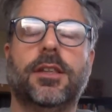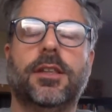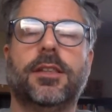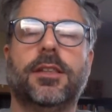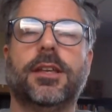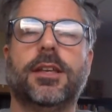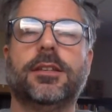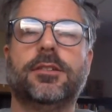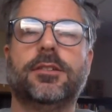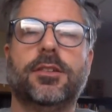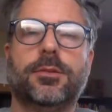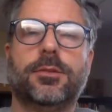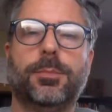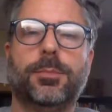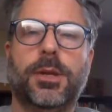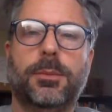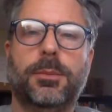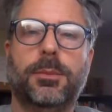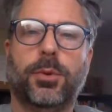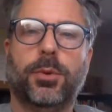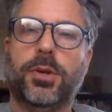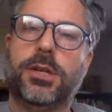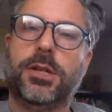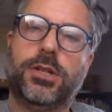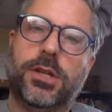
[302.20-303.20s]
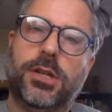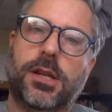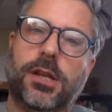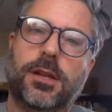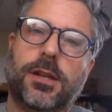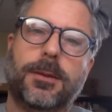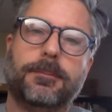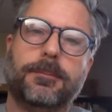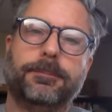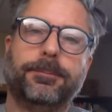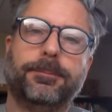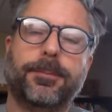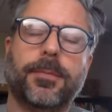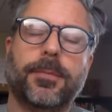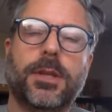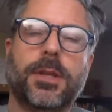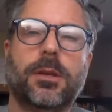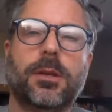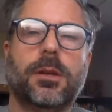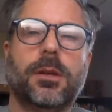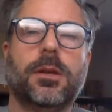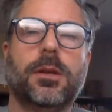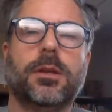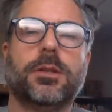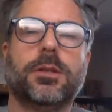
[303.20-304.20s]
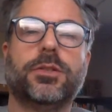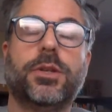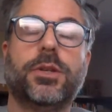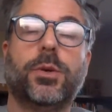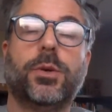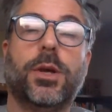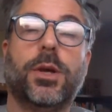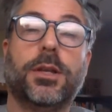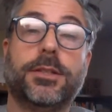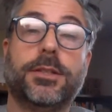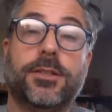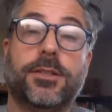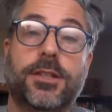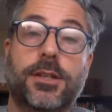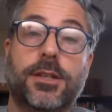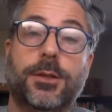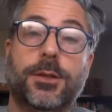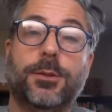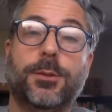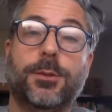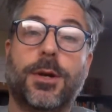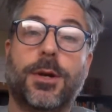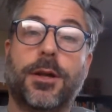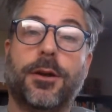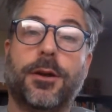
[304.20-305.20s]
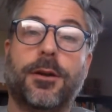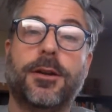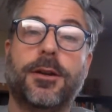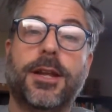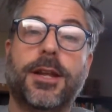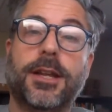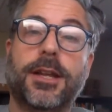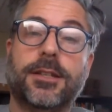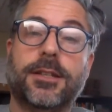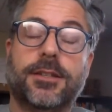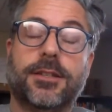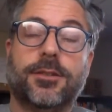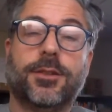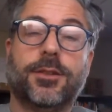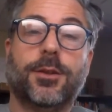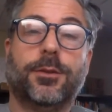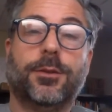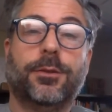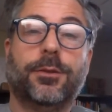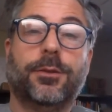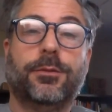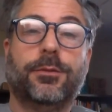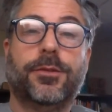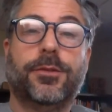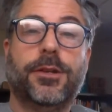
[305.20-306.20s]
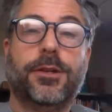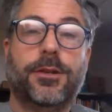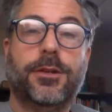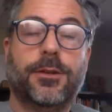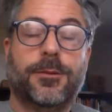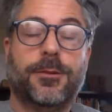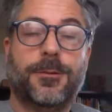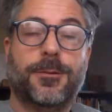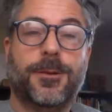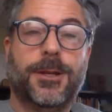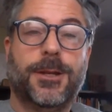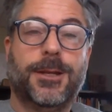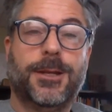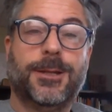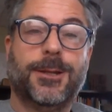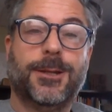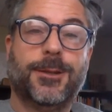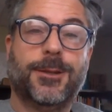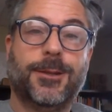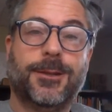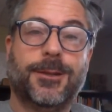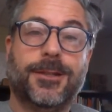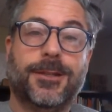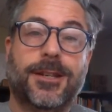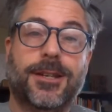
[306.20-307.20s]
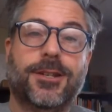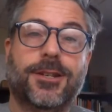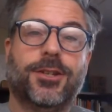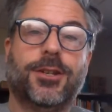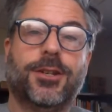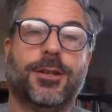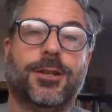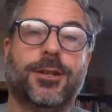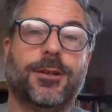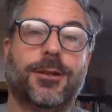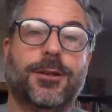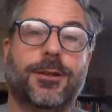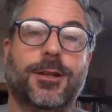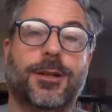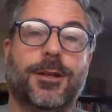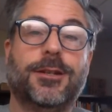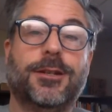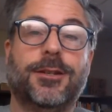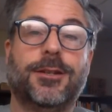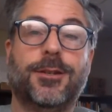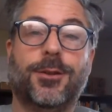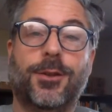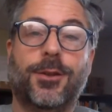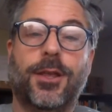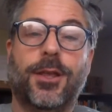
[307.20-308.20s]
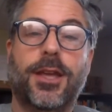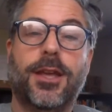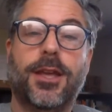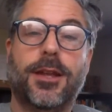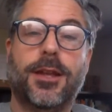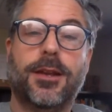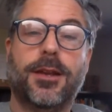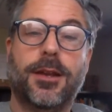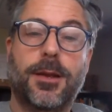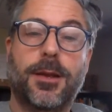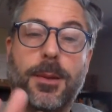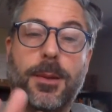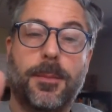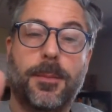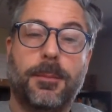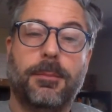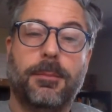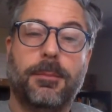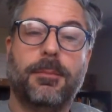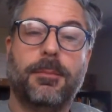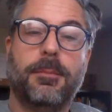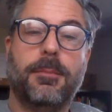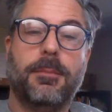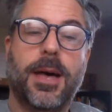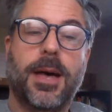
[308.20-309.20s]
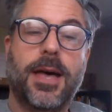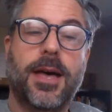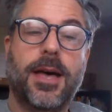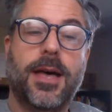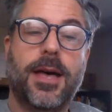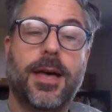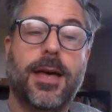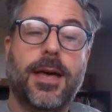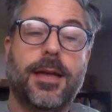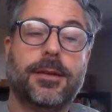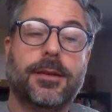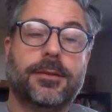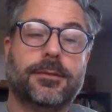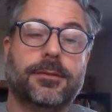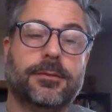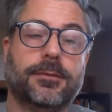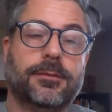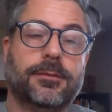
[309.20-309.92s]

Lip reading: that's just me preaching. So I'll see you on our next little video installation. Until then, bye.